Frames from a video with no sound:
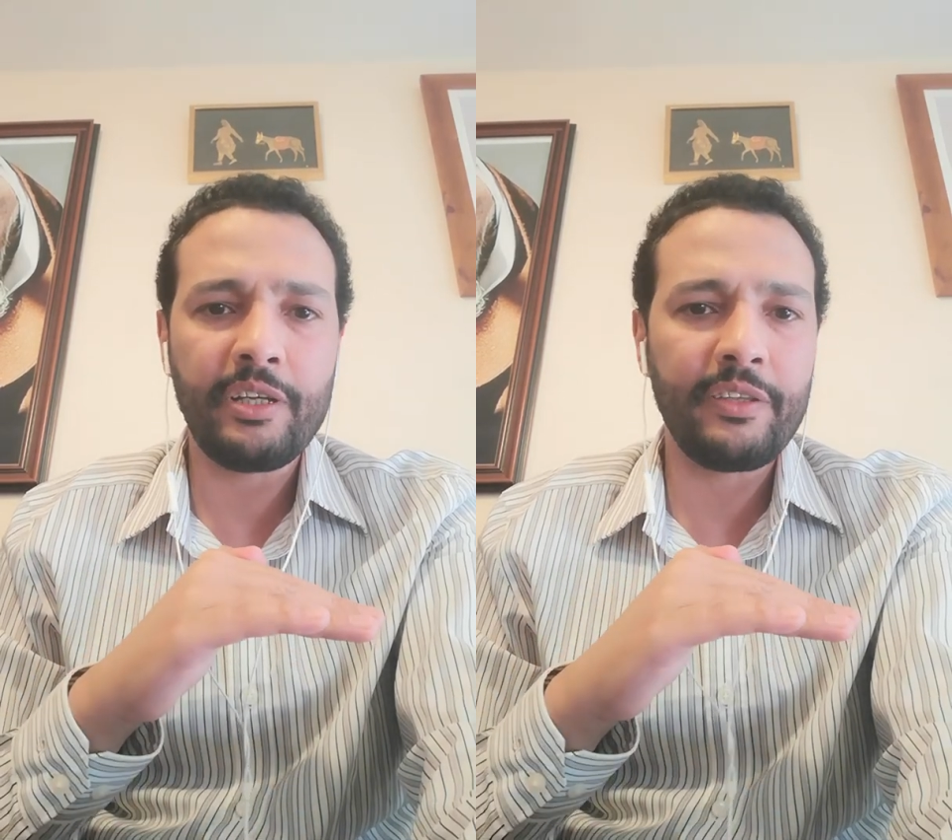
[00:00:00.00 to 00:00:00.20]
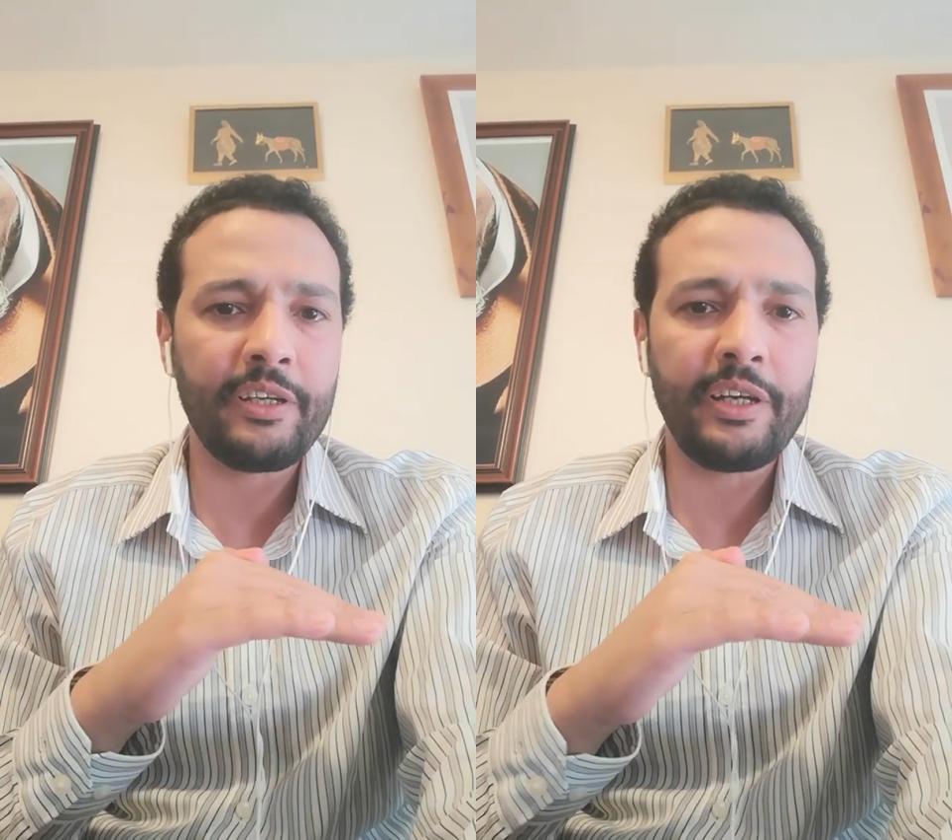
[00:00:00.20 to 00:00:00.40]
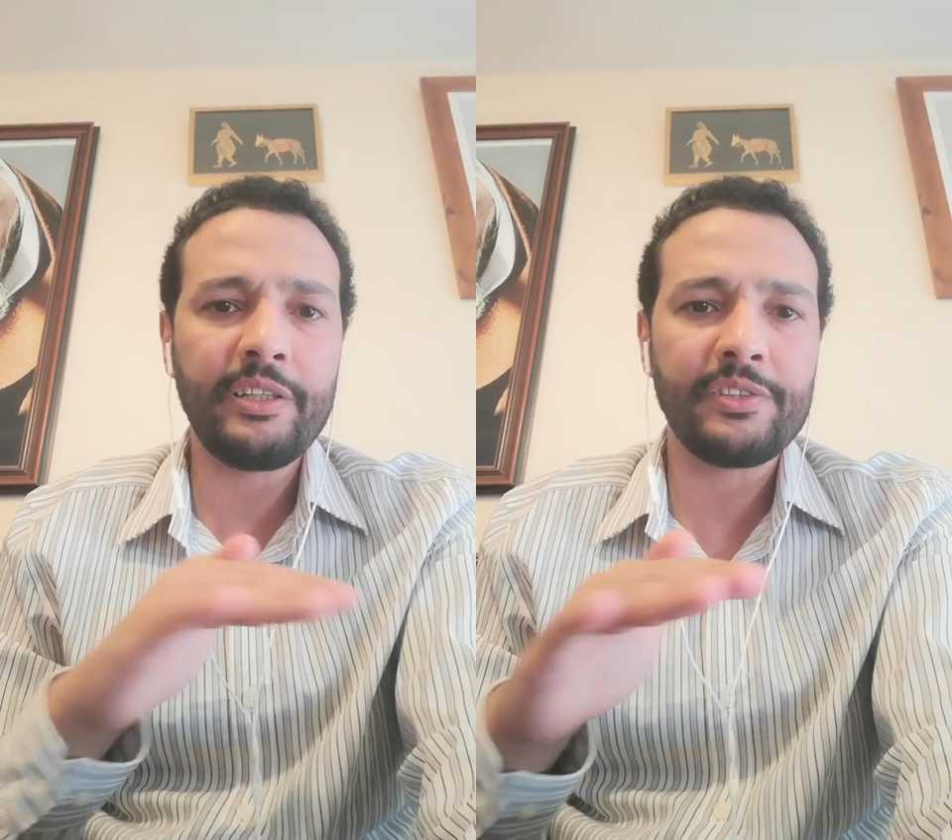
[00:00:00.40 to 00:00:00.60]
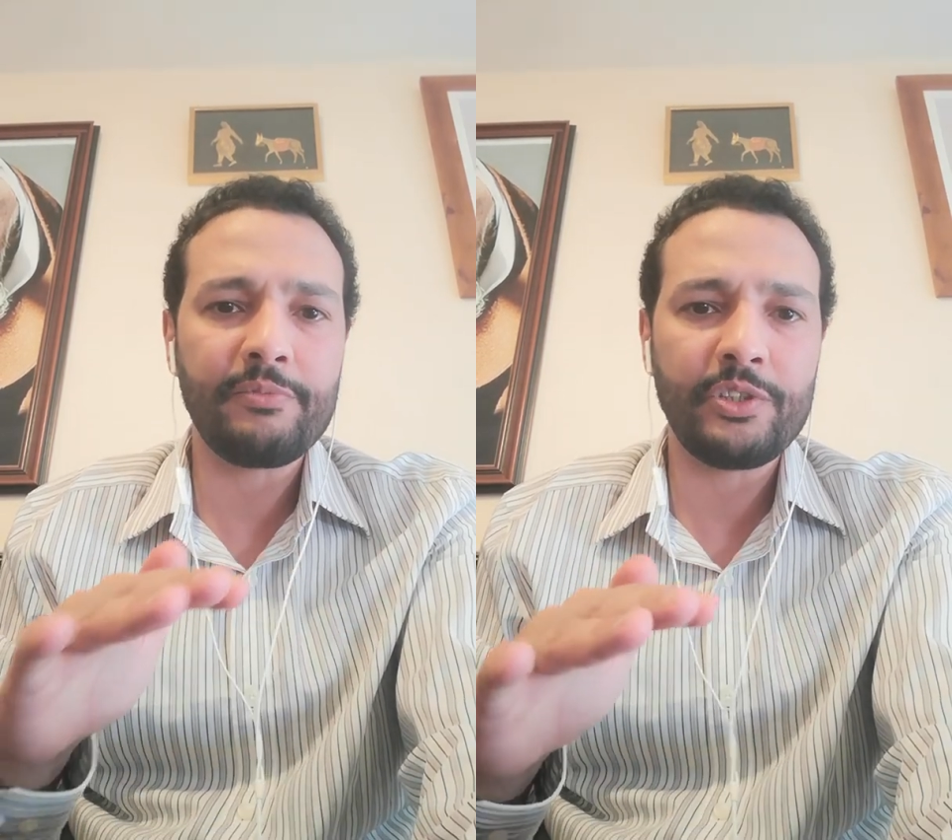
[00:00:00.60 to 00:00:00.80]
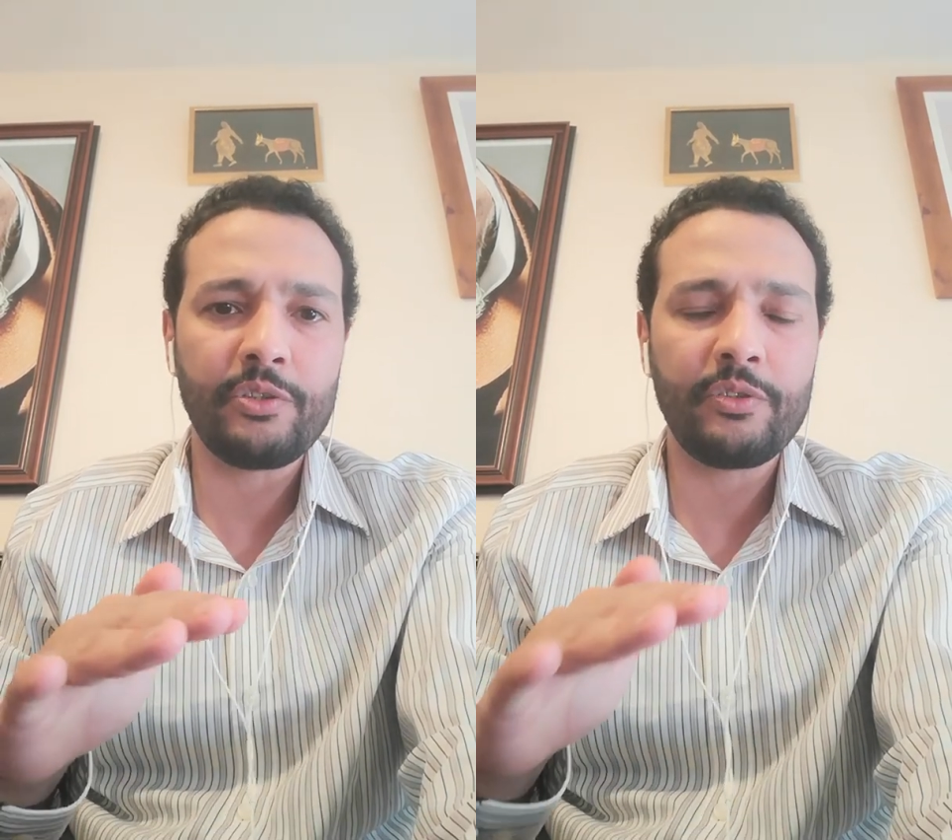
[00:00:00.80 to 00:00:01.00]
greatest
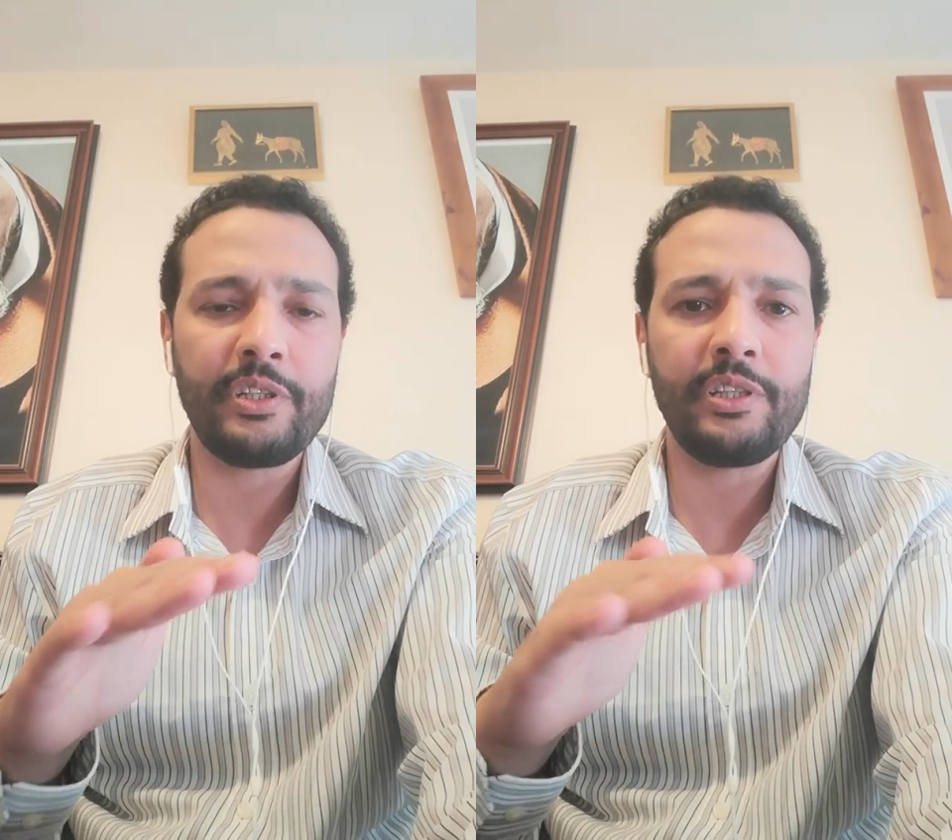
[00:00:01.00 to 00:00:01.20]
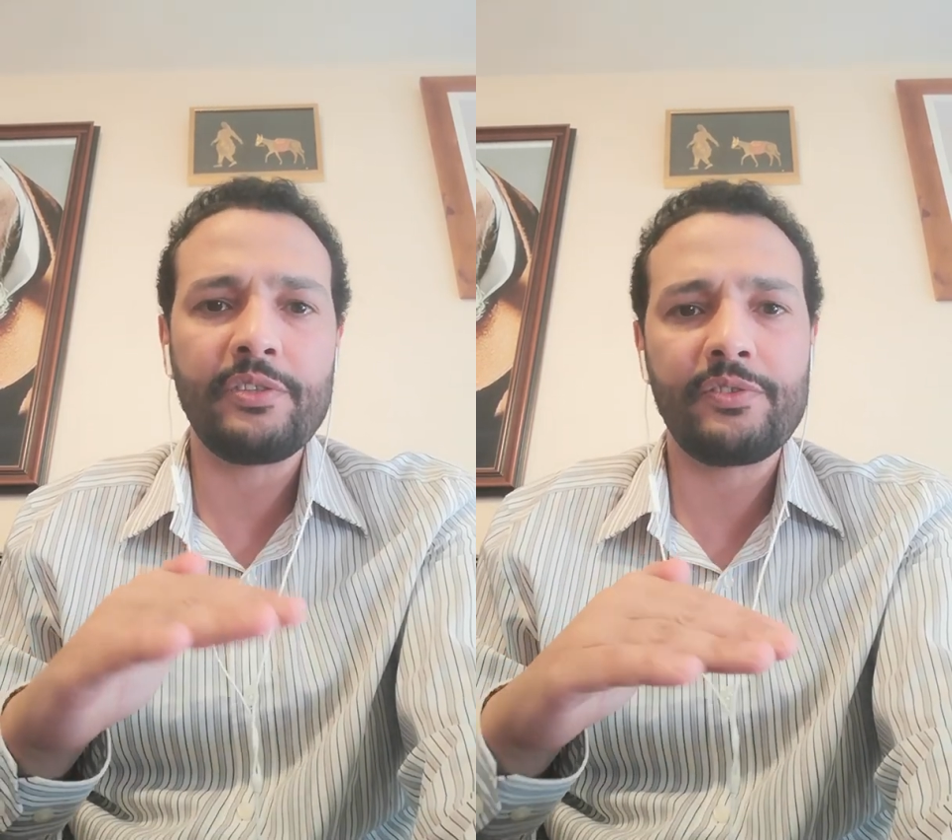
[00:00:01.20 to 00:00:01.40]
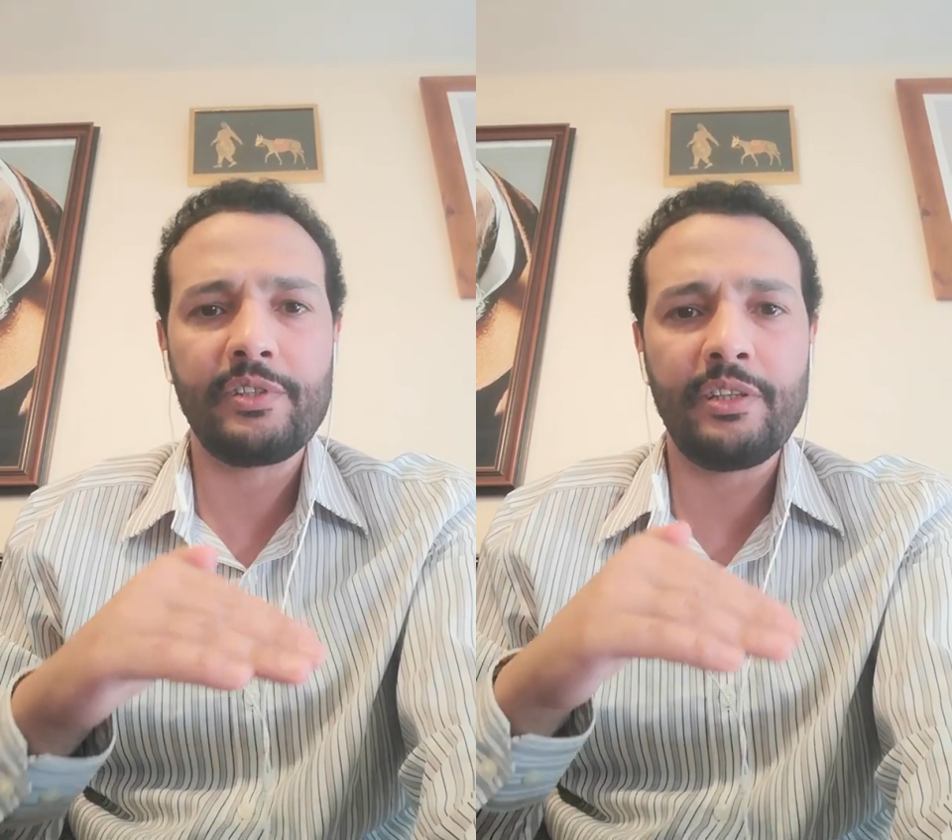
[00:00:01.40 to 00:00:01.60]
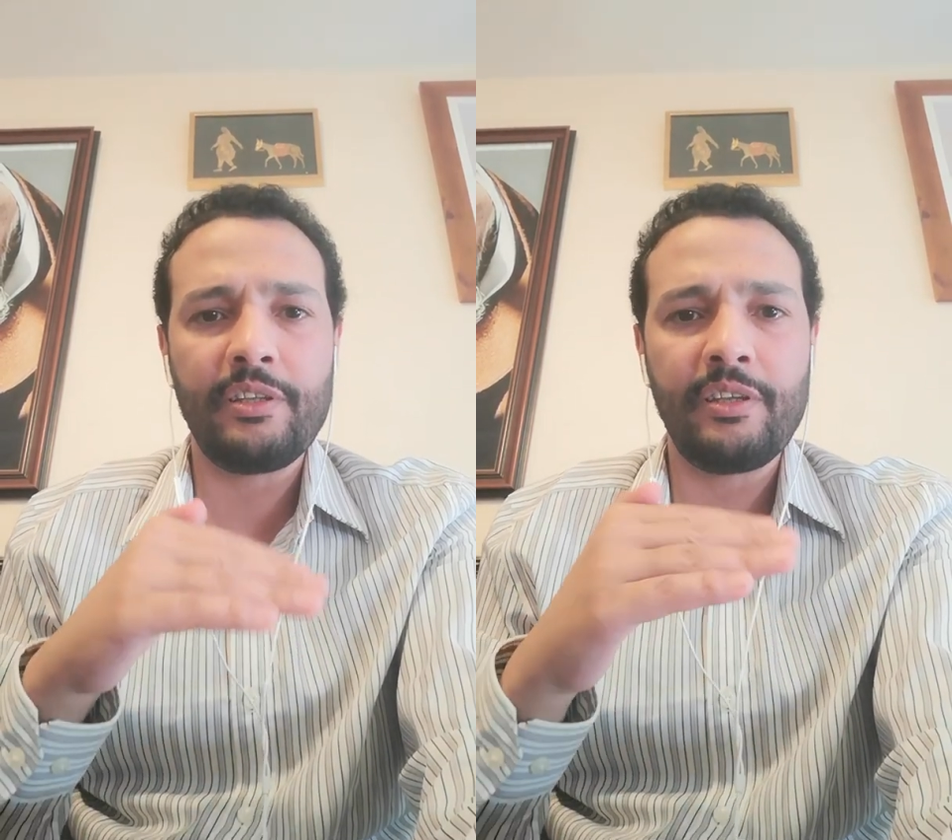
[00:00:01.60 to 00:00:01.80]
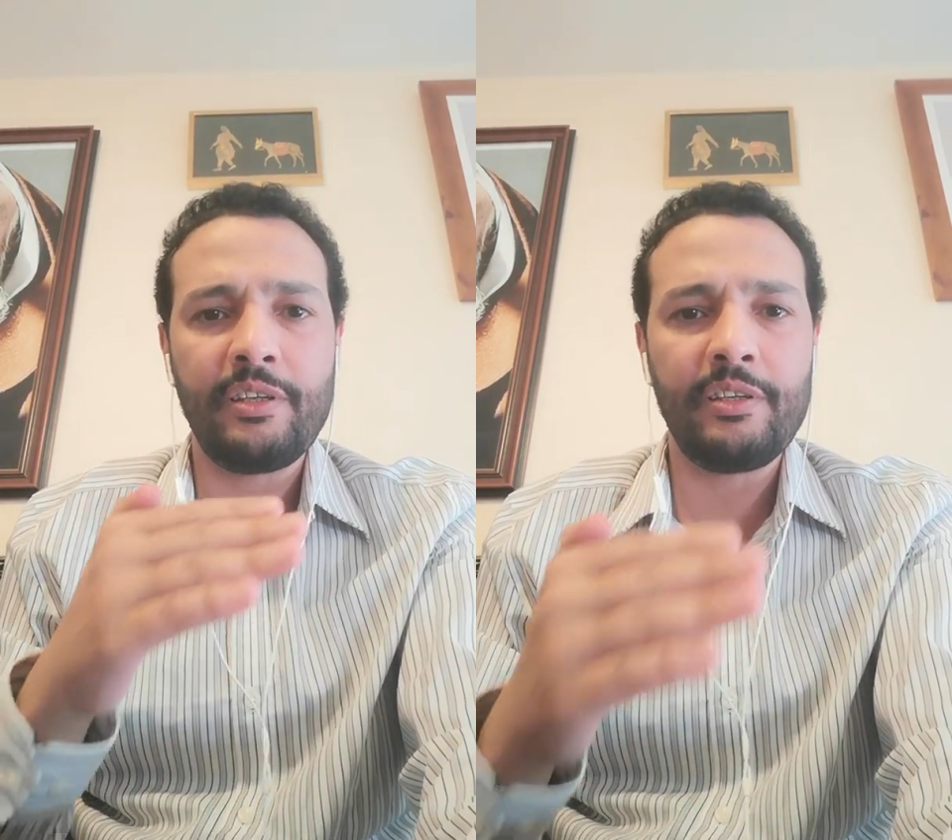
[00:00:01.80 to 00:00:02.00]
majority, is in
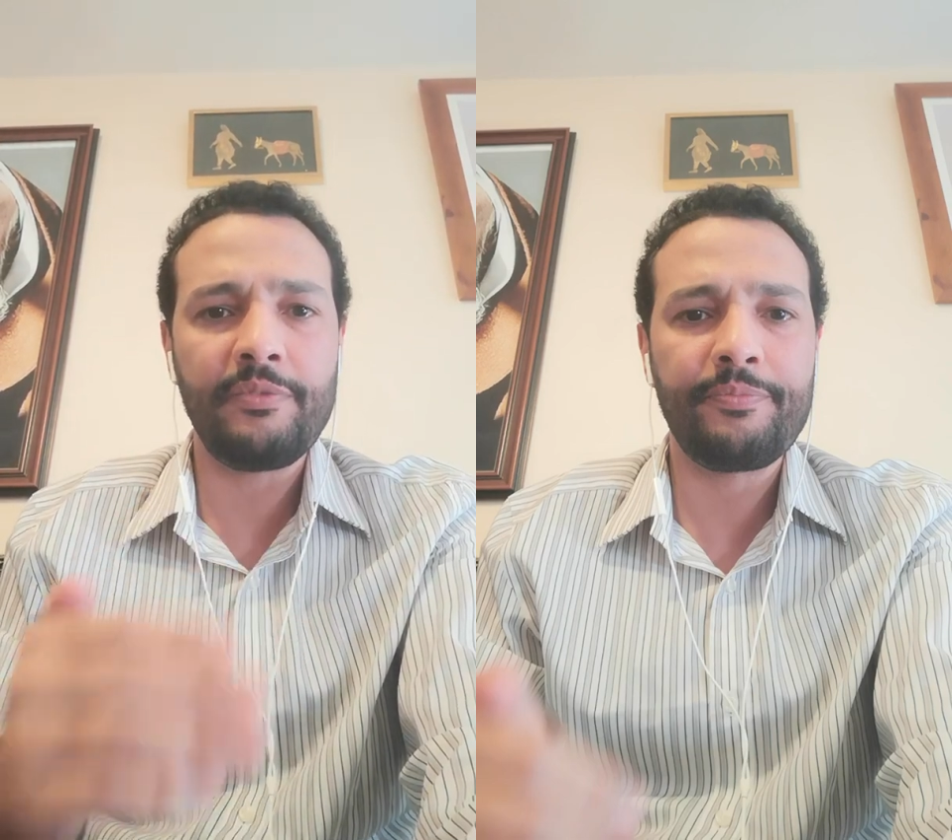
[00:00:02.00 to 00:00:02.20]
the